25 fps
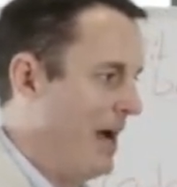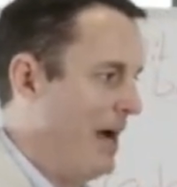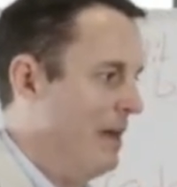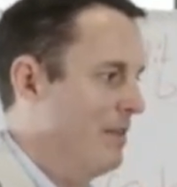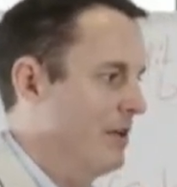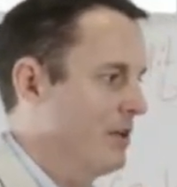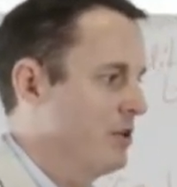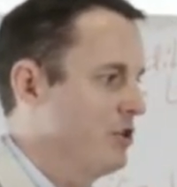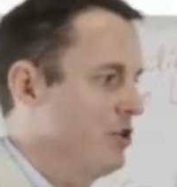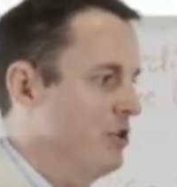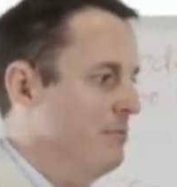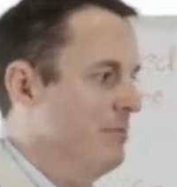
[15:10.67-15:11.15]

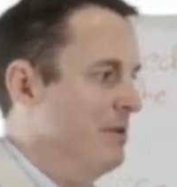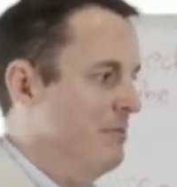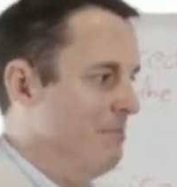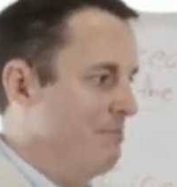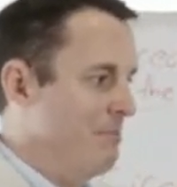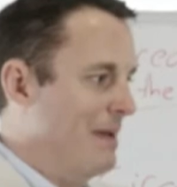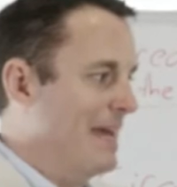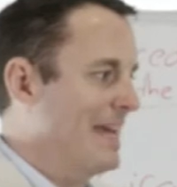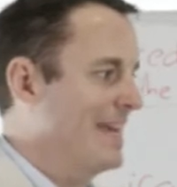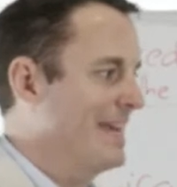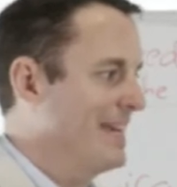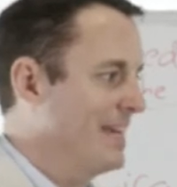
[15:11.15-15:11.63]
other human
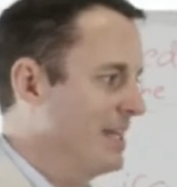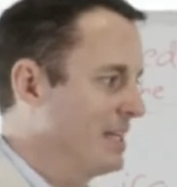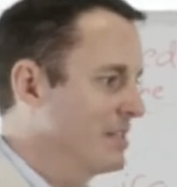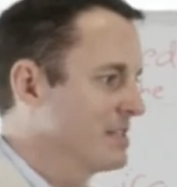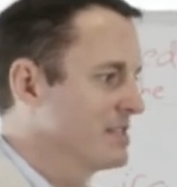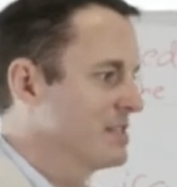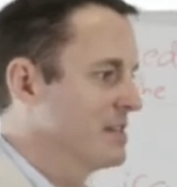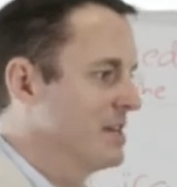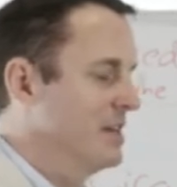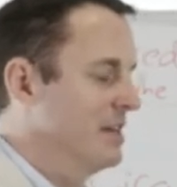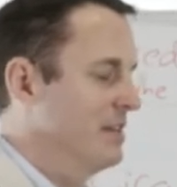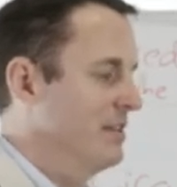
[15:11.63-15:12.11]

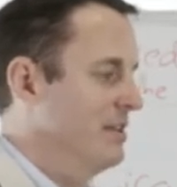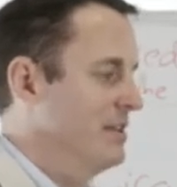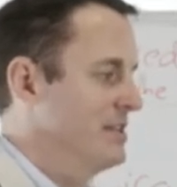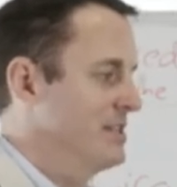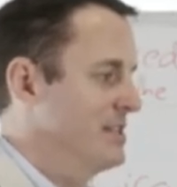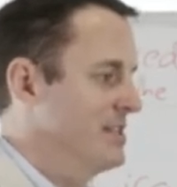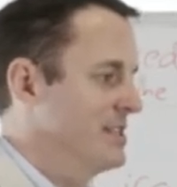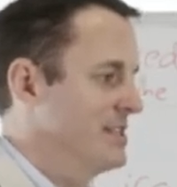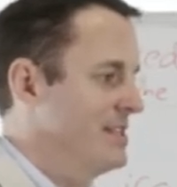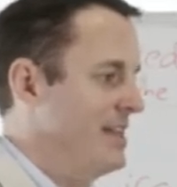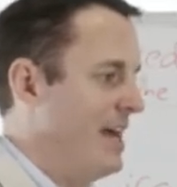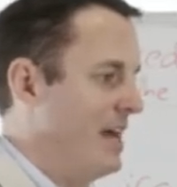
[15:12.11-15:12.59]
beings
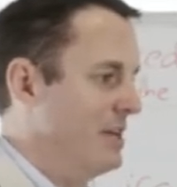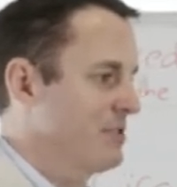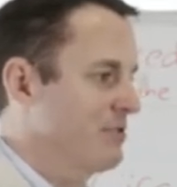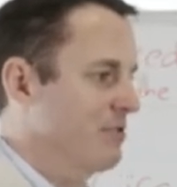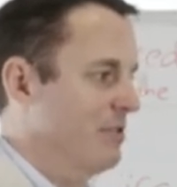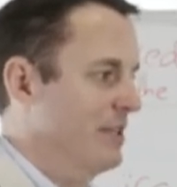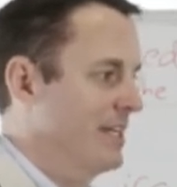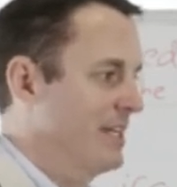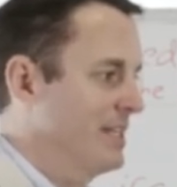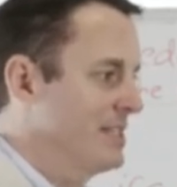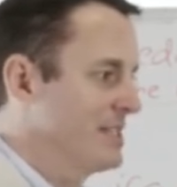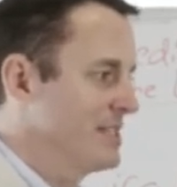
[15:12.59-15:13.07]
there's this
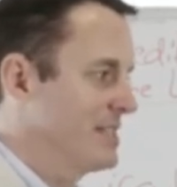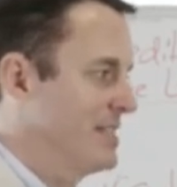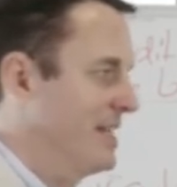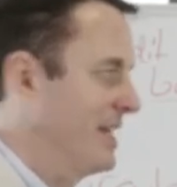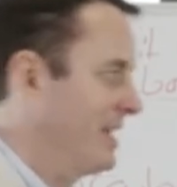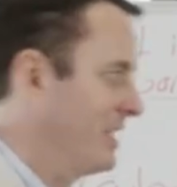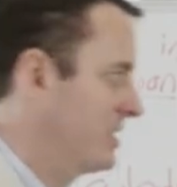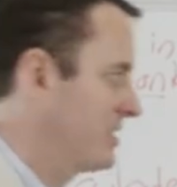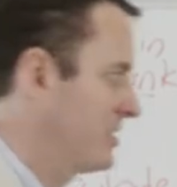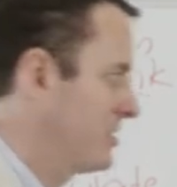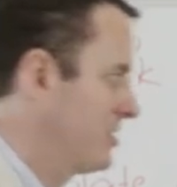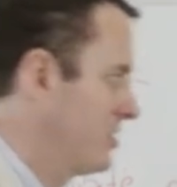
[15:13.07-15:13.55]
natural
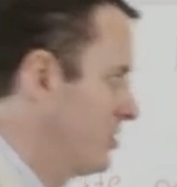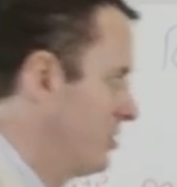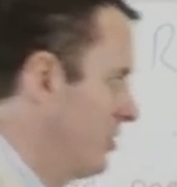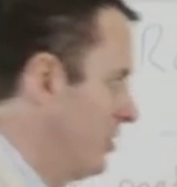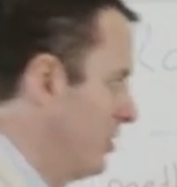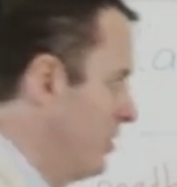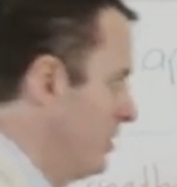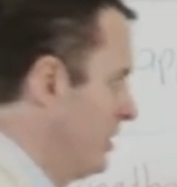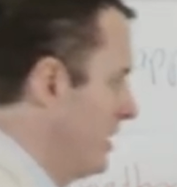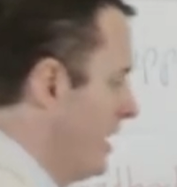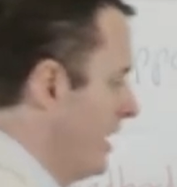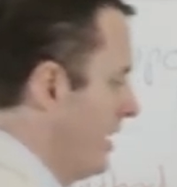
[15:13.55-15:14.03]
instinct
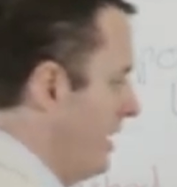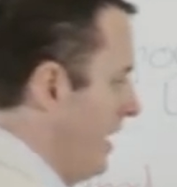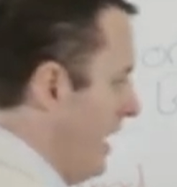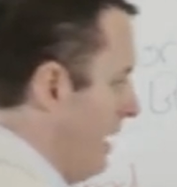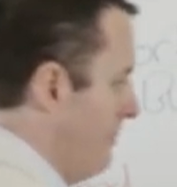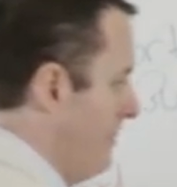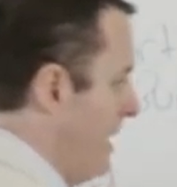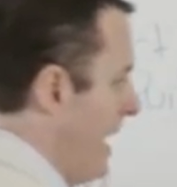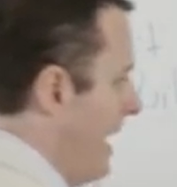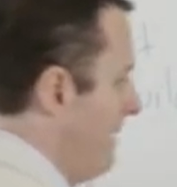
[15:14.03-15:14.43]
to um,